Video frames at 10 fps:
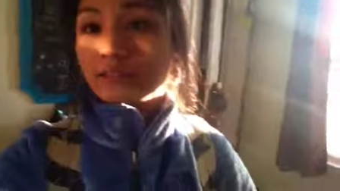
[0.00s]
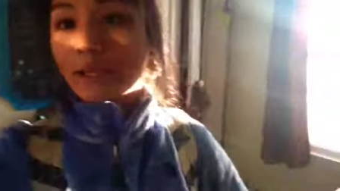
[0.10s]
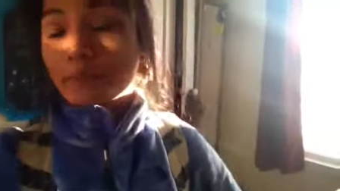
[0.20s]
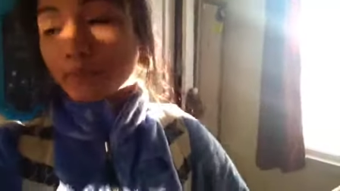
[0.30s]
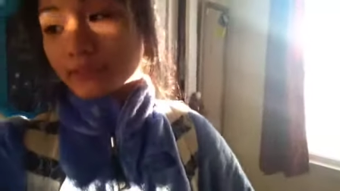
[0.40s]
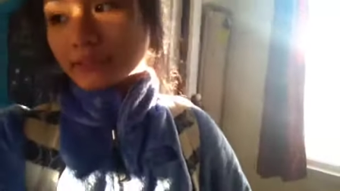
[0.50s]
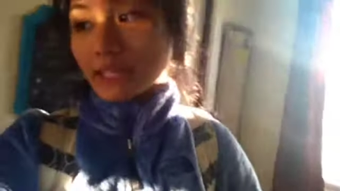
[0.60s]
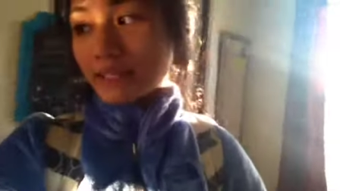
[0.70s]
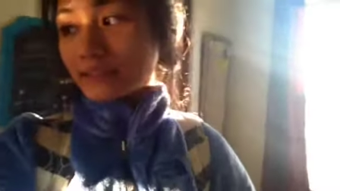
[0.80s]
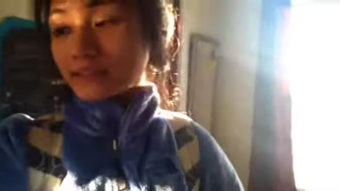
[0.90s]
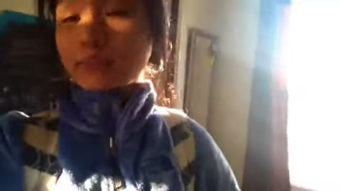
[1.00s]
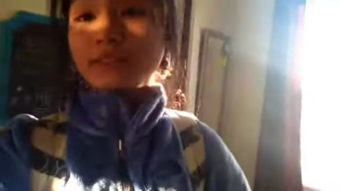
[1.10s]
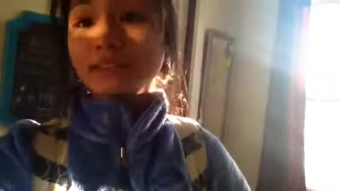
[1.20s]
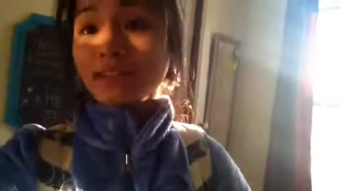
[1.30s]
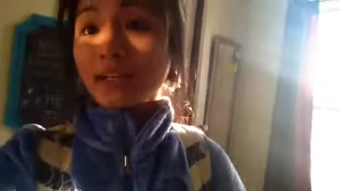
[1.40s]
state board test,
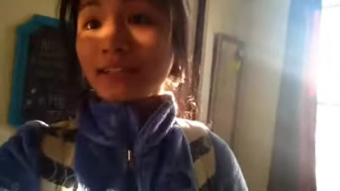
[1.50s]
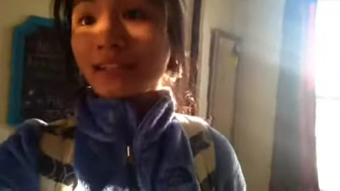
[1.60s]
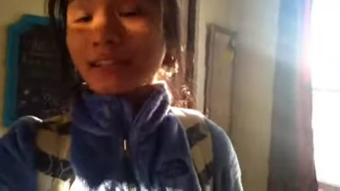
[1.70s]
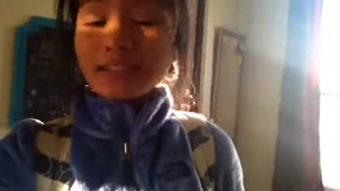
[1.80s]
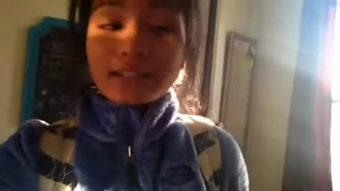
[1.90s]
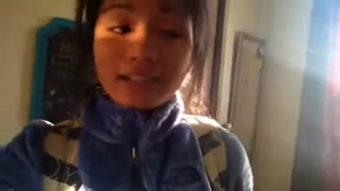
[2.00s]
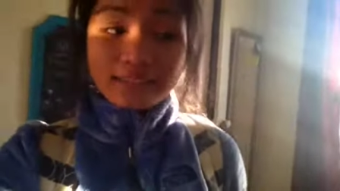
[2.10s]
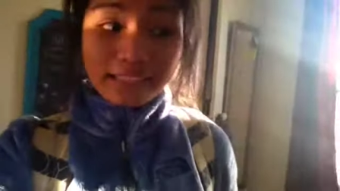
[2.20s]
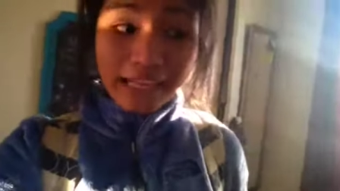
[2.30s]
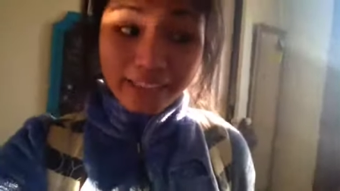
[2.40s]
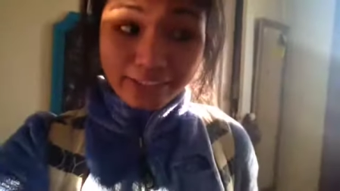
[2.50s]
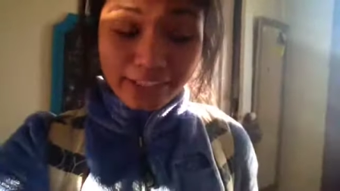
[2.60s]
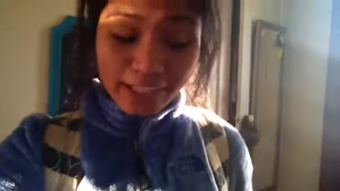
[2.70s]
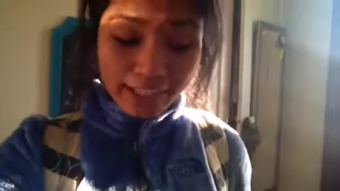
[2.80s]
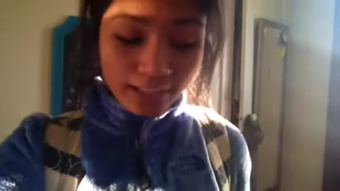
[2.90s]
which is on
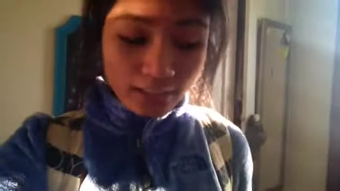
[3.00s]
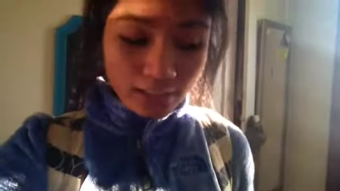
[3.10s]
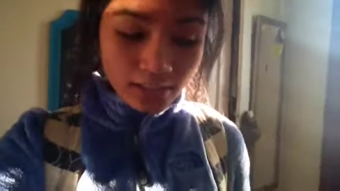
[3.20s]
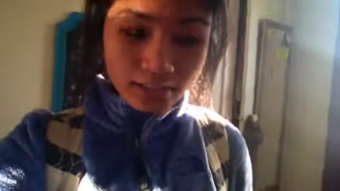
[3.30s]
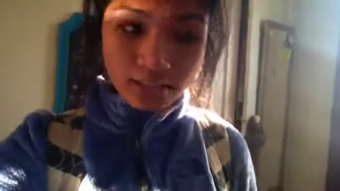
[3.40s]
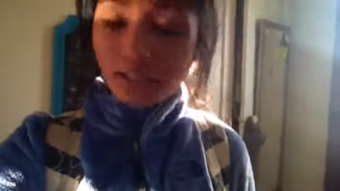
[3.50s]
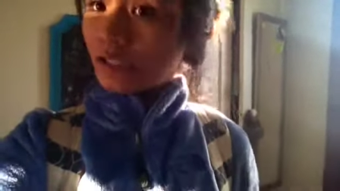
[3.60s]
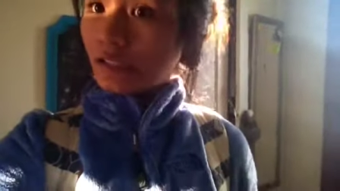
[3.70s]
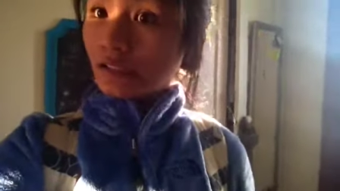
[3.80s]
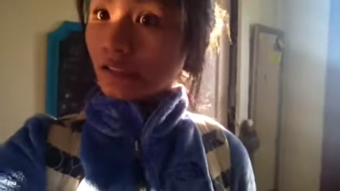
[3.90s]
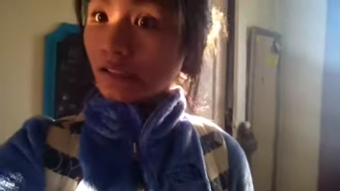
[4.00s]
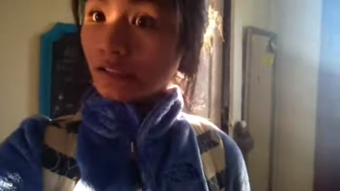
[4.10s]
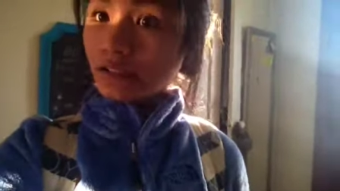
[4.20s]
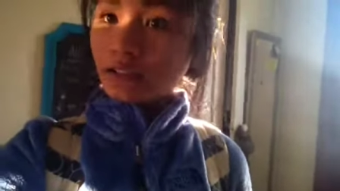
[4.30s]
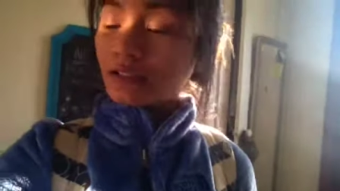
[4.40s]
Saturday. Ooh,
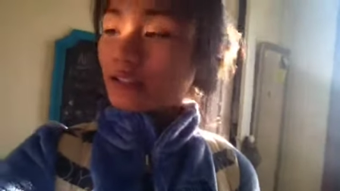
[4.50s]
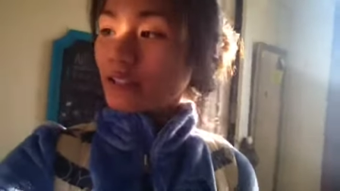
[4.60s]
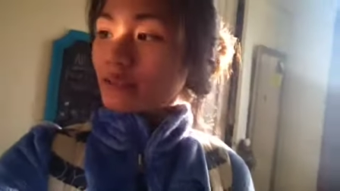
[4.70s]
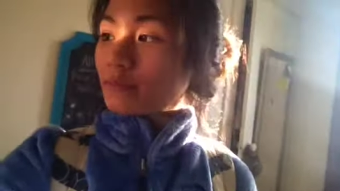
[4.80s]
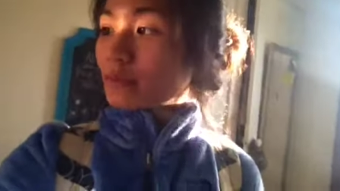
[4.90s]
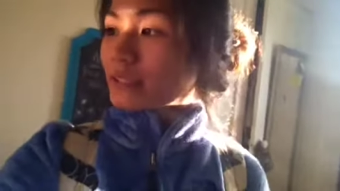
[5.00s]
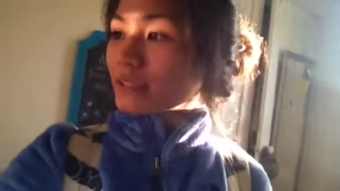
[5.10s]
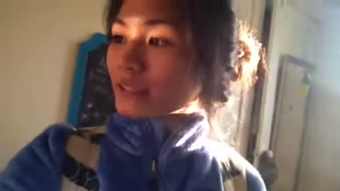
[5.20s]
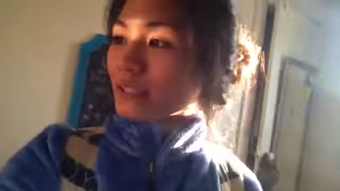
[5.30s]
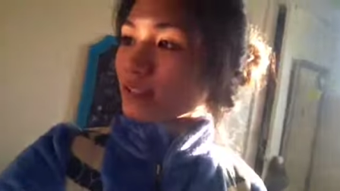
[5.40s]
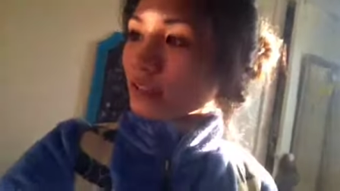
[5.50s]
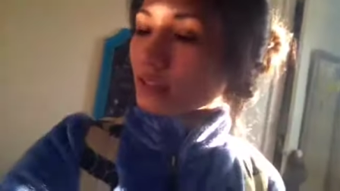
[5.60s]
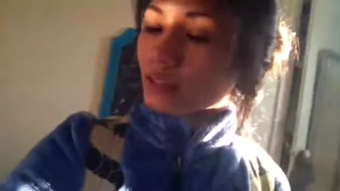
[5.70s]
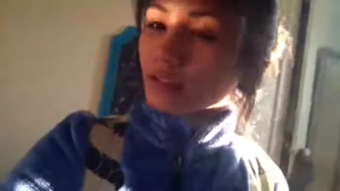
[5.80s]
pretty like